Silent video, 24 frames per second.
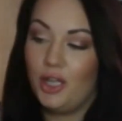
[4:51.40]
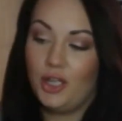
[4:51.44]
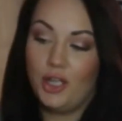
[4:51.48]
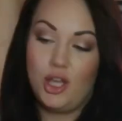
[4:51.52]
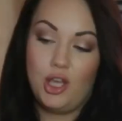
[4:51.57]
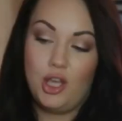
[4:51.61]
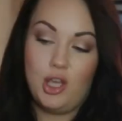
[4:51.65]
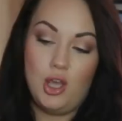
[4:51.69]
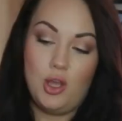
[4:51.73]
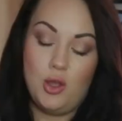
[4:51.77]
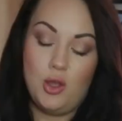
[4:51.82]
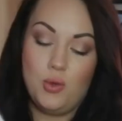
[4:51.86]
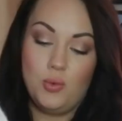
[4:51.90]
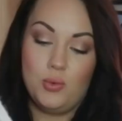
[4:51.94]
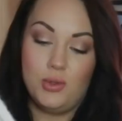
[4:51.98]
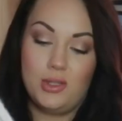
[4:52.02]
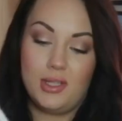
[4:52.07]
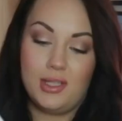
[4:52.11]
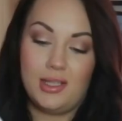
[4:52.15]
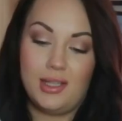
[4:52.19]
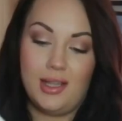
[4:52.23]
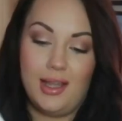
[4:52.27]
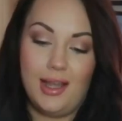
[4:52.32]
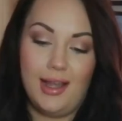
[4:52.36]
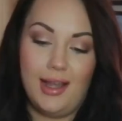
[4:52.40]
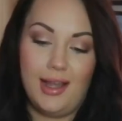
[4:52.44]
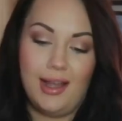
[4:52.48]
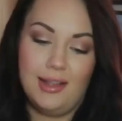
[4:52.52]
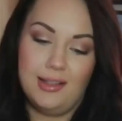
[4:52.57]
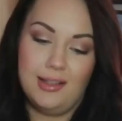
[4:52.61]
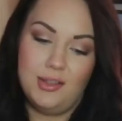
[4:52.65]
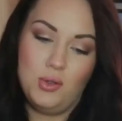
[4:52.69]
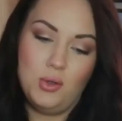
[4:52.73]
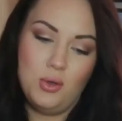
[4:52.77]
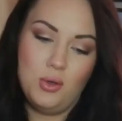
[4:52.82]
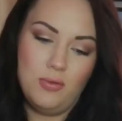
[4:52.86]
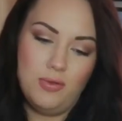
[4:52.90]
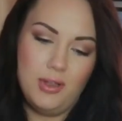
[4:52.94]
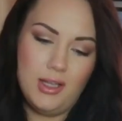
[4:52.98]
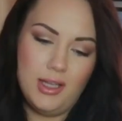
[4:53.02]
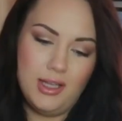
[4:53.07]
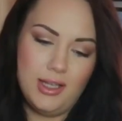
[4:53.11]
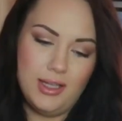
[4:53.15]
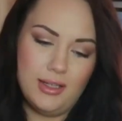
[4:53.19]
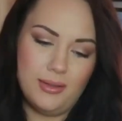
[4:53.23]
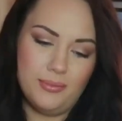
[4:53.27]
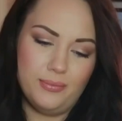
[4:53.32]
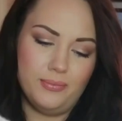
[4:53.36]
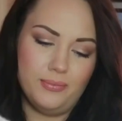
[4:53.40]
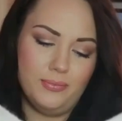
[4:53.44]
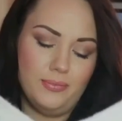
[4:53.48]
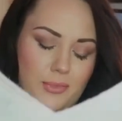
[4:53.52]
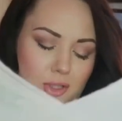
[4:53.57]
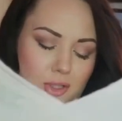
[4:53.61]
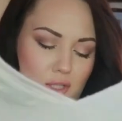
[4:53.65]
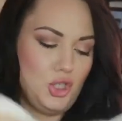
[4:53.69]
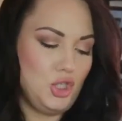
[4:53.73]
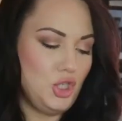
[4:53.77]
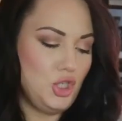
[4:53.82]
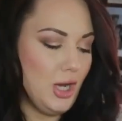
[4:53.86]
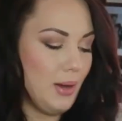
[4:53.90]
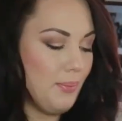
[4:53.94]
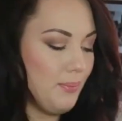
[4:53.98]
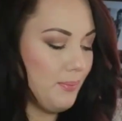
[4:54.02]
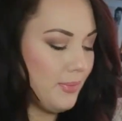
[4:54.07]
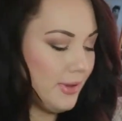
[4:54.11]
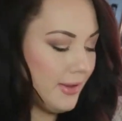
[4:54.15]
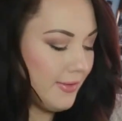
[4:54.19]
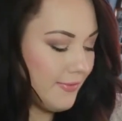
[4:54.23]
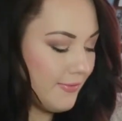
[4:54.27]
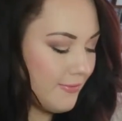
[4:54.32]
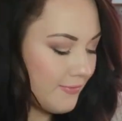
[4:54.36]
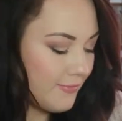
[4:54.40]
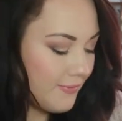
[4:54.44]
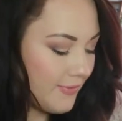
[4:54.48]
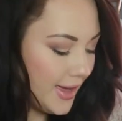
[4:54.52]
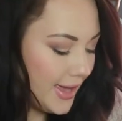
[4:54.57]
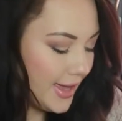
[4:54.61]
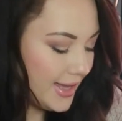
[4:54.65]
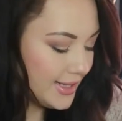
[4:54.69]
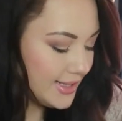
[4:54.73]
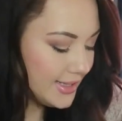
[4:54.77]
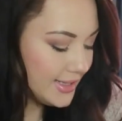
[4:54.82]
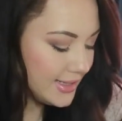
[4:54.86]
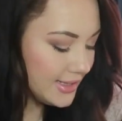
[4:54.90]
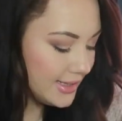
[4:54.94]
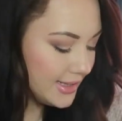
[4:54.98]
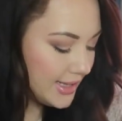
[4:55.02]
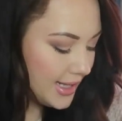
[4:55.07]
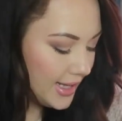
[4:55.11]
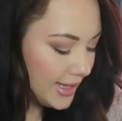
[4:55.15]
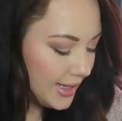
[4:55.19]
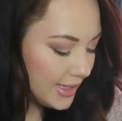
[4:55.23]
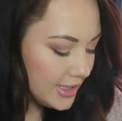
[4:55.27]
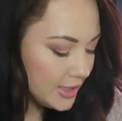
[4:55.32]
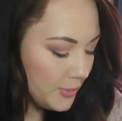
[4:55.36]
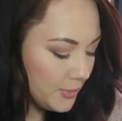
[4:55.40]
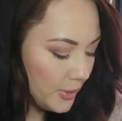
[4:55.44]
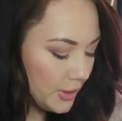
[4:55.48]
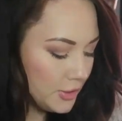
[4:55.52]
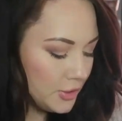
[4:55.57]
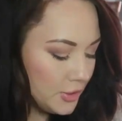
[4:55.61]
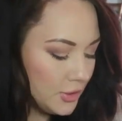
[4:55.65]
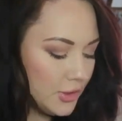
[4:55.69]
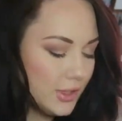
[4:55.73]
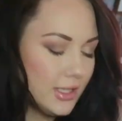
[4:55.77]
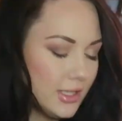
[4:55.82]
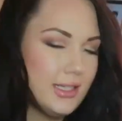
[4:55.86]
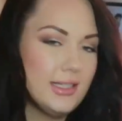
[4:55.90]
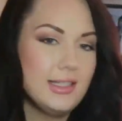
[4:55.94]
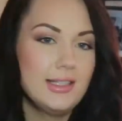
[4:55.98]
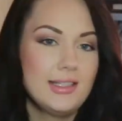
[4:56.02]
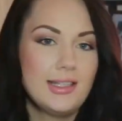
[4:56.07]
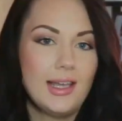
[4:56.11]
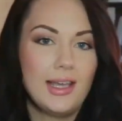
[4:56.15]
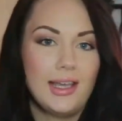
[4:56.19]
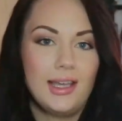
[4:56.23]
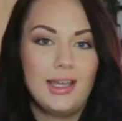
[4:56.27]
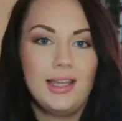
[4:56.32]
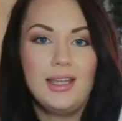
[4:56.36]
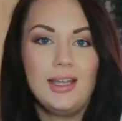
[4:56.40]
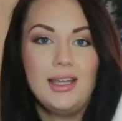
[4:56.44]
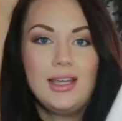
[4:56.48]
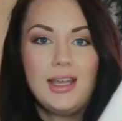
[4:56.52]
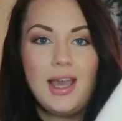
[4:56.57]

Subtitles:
cute sort of like jumper vest thing, I suppose you can say.